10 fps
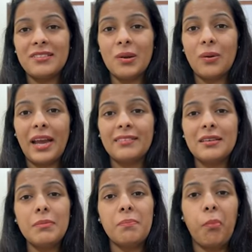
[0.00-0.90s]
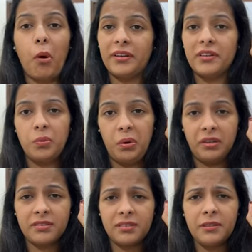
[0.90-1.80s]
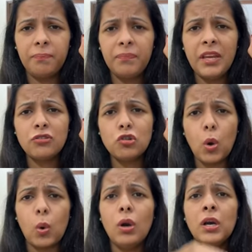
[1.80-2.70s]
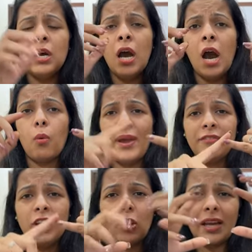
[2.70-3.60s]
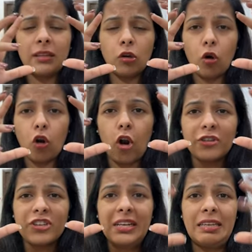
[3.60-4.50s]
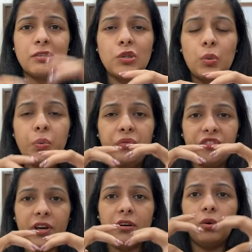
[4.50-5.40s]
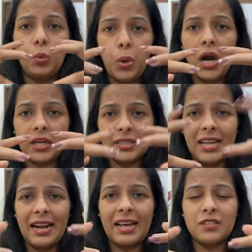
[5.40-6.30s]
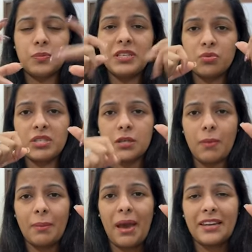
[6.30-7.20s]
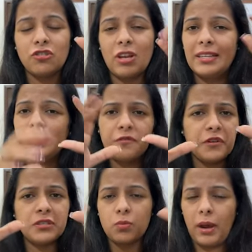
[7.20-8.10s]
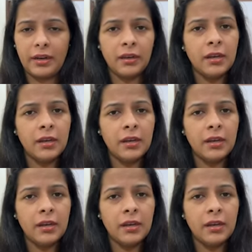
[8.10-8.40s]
us look at some important work. So when we look at the chronological list of works that has been written by Mary Shelley, the first one